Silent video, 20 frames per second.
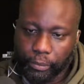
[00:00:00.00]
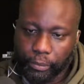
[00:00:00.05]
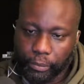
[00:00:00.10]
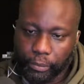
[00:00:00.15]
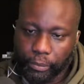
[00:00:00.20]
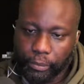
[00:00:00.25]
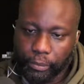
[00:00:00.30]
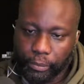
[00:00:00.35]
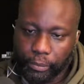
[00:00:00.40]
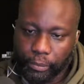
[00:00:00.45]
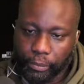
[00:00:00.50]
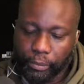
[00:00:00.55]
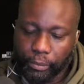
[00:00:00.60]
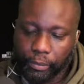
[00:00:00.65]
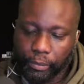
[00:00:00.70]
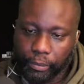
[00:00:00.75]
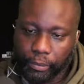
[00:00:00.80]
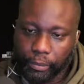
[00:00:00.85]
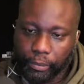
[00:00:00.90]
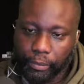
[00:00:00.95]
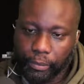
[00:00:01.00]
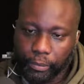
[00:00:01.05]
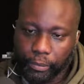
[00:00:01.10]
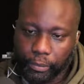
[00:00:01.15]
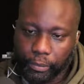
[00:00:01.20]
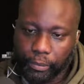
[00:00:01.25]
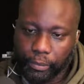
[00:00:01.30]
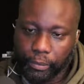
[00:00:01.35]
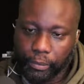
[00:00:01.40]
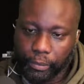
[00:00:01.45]
Man,
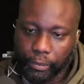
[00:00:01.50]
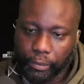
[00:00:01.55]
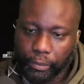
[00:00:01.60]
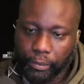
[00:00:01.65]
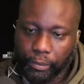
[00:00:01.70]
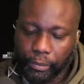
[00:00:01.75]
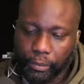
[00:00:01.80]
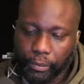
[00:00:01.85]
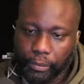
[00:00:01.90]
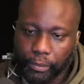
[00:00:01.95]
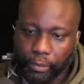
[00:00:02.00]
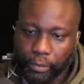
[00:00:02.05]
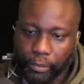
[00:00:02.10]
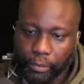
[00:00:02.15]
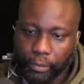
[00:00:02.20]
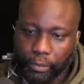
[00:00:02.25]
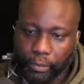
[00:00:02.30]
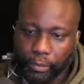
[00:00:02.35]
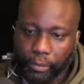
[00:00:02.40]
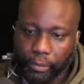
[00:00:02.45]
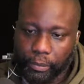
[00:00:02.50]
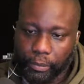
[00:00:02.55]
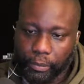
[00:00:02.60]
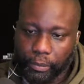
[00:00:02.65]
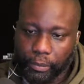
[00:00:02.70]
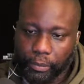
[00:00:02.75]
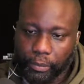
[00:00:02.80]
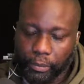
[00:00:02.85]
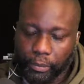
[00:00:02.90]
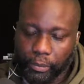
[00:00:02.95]
dang.
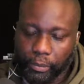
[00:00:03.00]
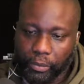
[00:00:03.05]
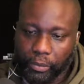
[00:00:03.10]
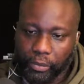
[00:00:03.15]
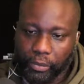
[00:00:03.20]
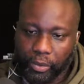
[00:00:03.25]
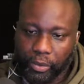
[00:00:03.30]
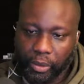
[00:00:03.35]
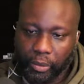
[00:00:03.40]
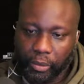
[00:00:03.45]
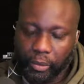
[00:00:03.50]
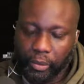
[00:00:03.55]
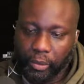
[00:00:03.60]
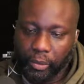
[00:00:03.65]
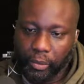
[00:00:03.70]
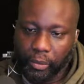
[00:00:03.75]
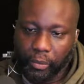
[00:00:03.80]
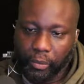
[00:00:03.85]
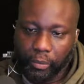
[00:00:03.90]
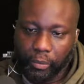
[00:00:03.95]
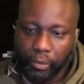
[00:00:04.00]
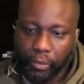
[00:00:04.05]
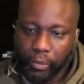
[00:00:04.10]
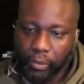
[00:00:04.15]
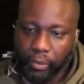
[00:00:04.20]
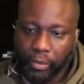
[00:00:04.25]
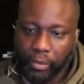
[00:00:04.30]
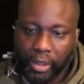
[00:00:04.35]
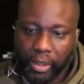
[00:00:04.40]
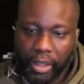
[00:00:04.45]
Wow.
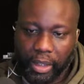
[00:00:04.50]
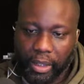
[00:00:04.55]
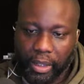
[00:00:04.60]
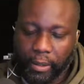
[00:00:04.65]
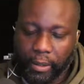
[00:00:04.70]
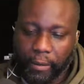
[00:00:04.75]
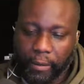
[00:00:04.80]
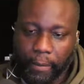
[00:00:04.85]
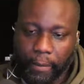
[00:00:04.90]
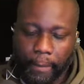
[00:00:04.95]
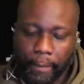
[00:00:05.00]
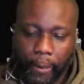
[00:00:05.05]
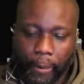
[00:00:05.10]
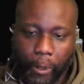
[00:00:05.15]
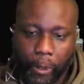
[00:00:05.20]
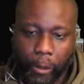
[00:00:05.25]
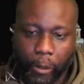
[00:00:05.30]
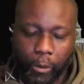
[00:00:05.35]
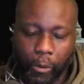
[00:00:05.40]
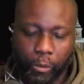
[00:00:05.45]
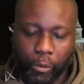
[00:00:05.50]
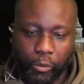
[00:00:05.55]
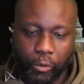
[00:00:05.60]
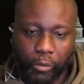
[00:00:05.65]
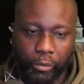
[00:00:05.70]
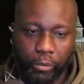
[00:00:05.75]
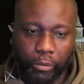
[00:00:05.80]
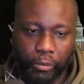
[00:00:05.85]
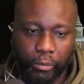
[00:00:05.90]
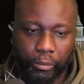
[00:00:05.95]
Now that's the one that was just for you
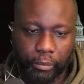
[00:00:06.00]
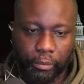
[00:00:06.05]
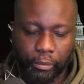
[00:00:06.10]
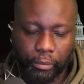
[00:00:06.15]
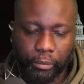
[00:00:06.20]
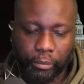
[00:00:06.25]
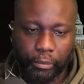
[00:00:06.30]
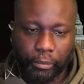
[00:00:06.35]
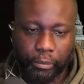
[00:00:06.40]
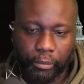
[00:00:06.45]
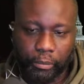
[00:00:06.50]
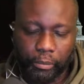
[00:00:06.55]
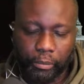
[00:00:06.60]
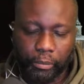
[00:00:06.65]
behind right there.